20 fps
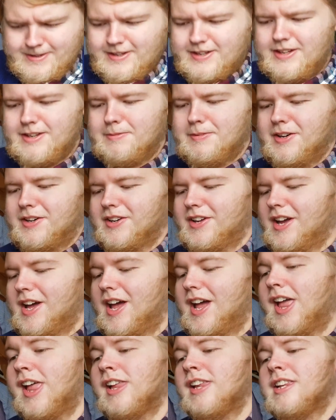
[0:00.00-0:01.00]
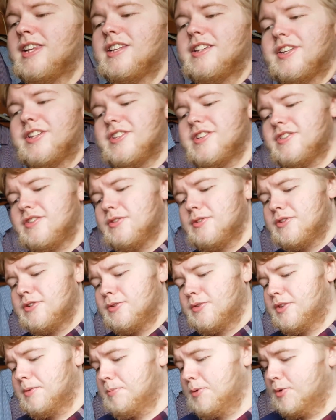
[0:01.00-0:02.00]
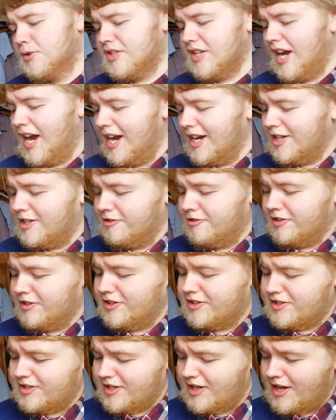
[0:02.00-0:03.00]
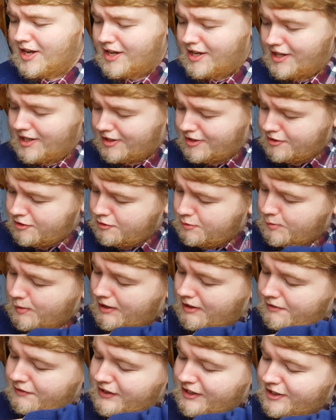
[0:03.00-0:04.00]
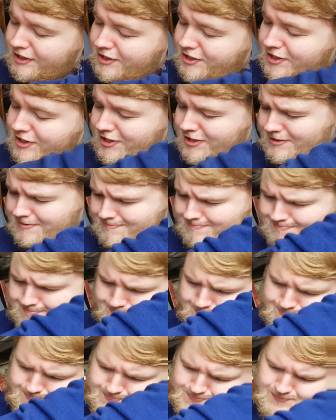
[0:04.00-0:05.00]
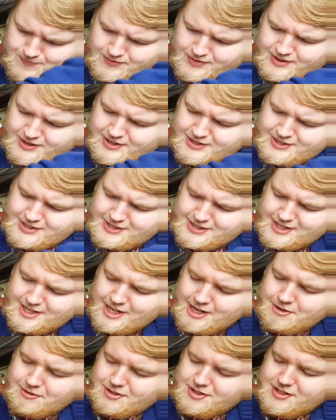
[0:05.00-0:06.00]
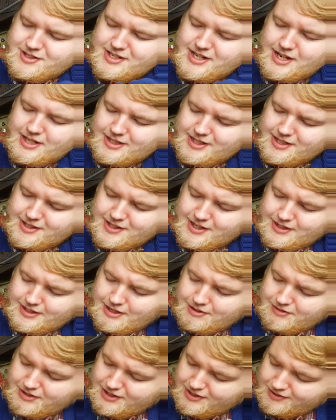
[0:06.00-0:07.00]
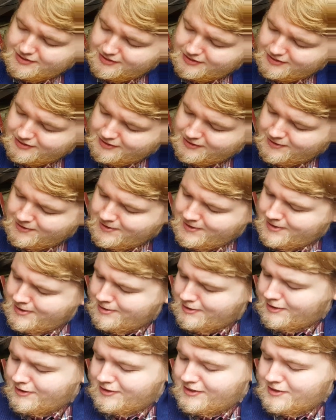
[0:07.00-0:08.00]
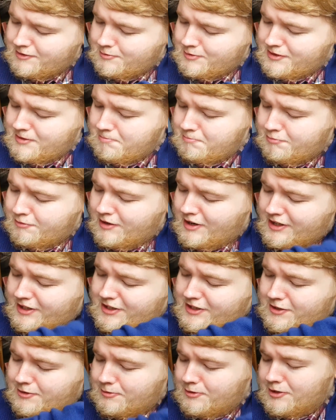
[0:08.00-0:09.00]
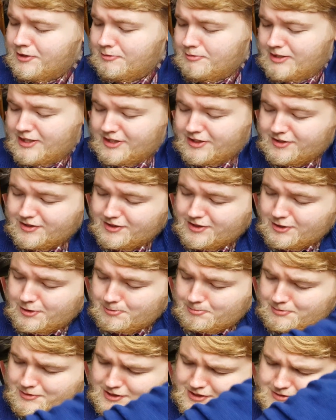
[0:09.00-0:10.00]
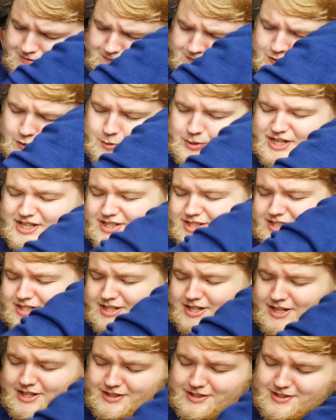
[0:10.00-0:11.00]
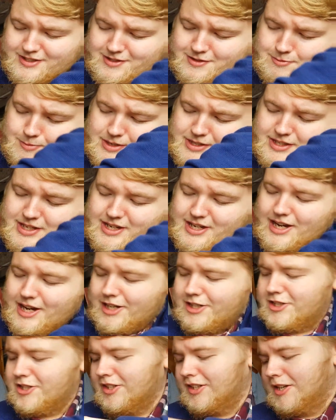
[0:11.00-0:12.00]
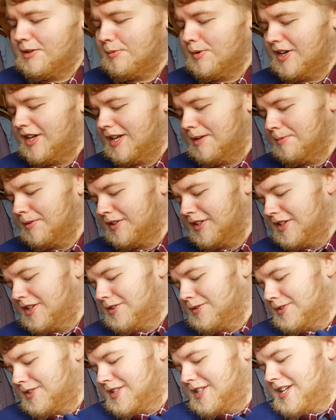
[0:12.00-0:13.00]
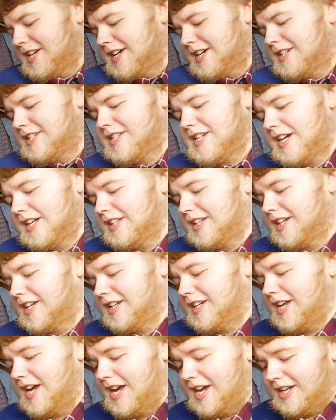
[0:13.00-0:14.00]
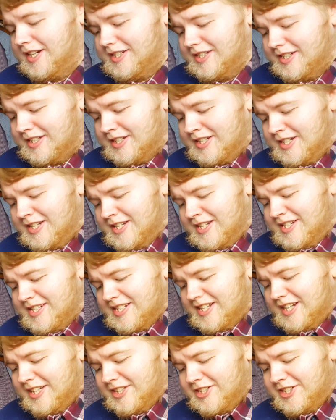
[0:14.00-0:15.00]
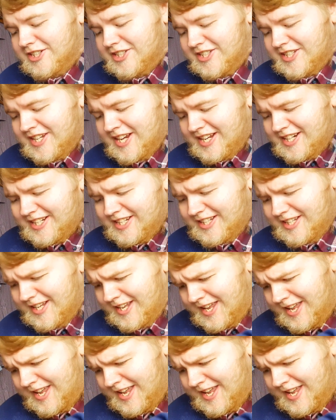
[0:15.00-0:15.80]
Come on. This is also the most accurate 12-inch character Dalek that there is, because this was a brand new, unique sculpt for it, and this is when they actually were able, you know, to get a Dalek in hand to actually scan it.